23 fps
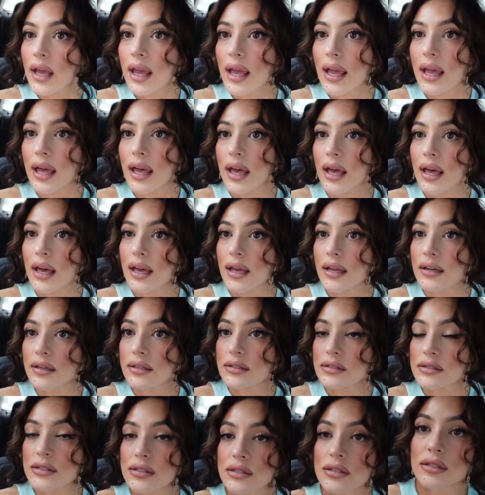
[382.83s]

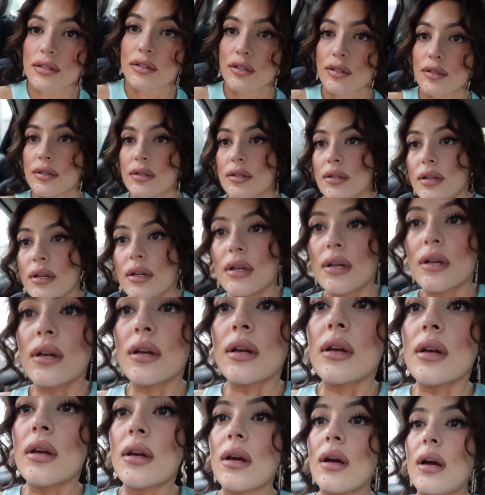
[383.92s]
and.
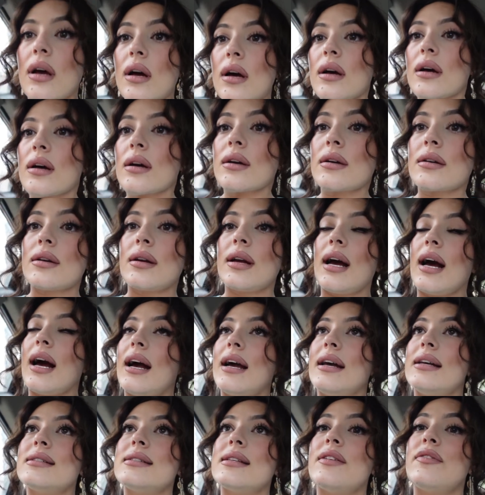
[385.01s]
Uh,
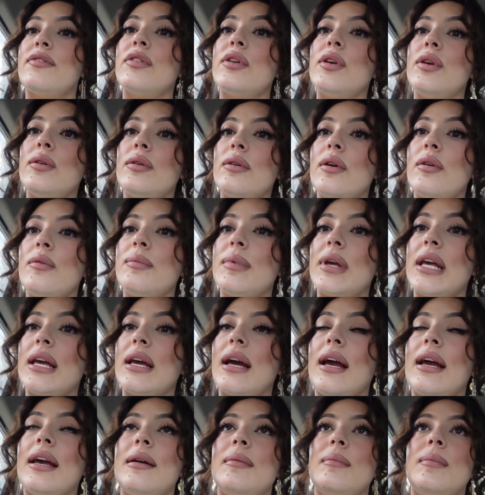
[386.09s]
Guys, if you know me,
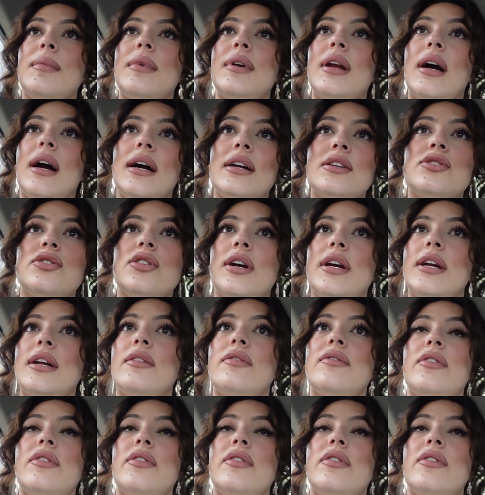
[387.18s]
I am not trying to